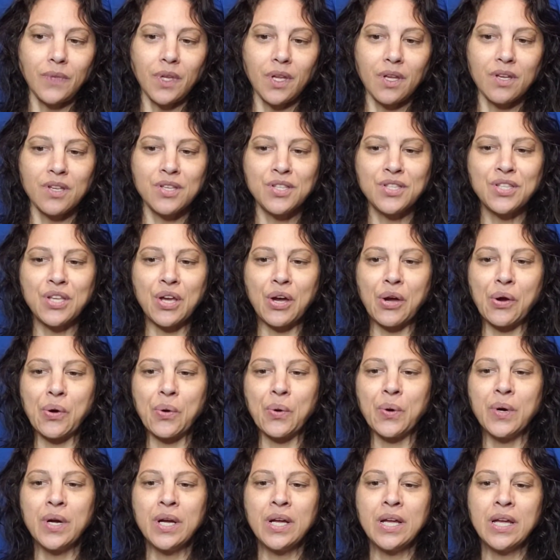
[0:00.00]

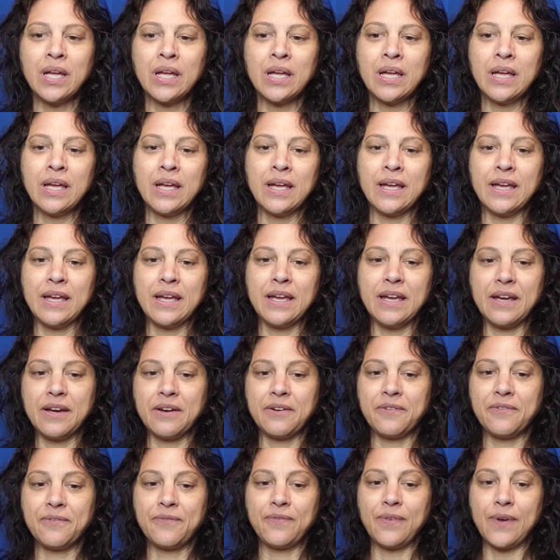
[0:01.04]
So
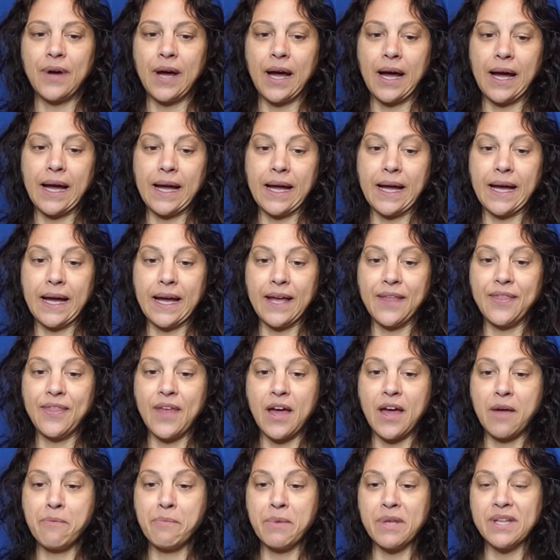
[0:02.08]
if I had
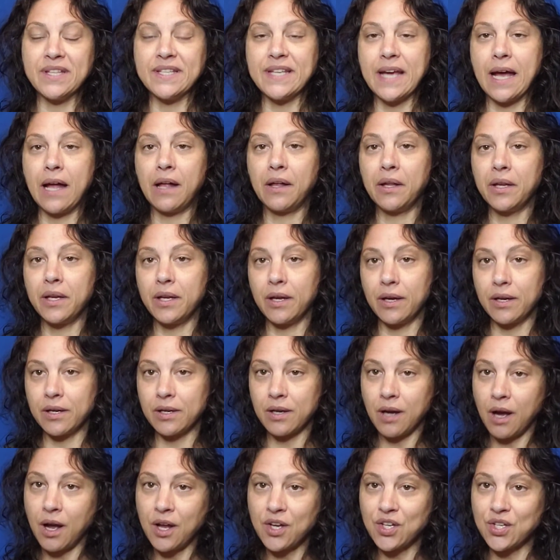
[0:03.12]
that mentality
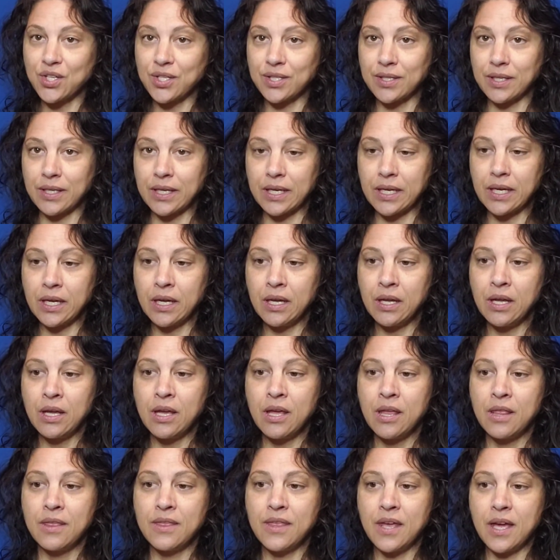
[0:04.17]
unconsciously,
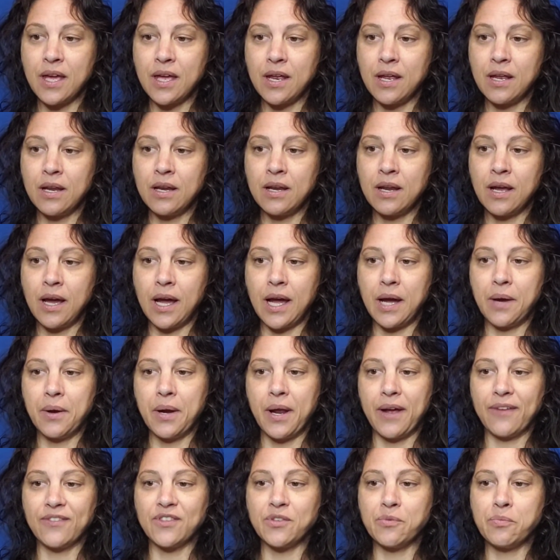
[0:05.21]
then I would
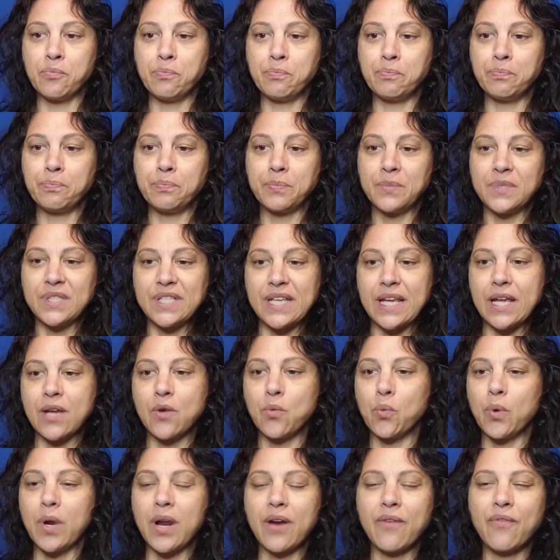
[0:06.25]
have to take
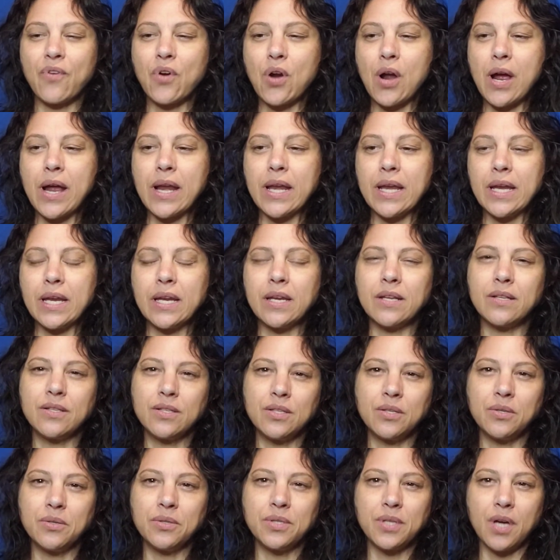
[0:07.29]
whatever I needed
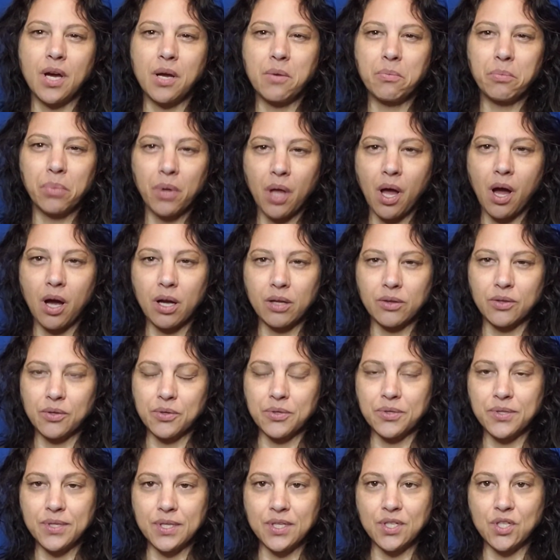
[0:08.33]
to unblock
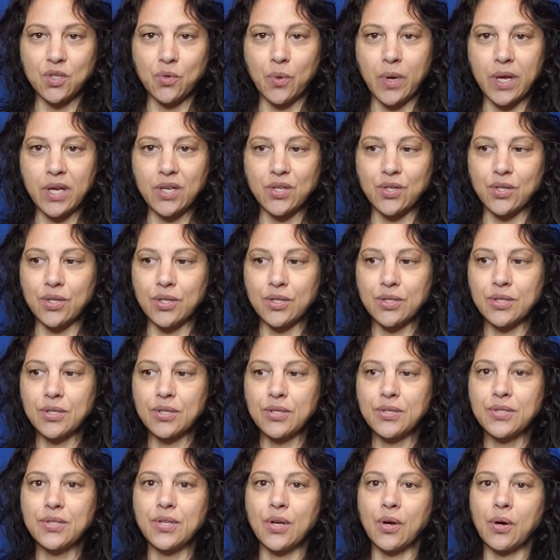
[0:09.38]
those situations.
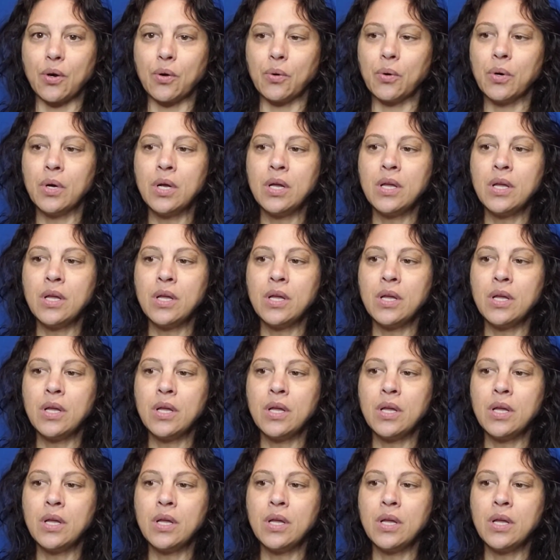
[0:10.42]
So